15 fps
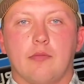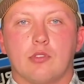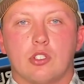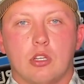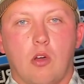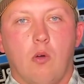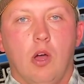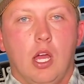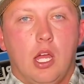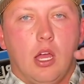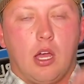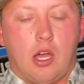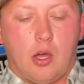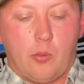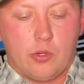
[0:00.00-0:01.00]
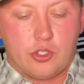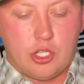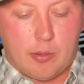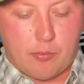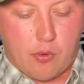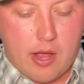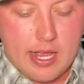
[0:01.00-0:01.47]
So we'll
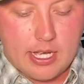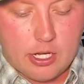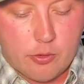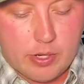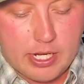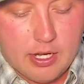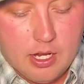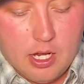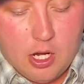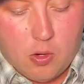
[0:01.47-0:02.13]
jump right into it.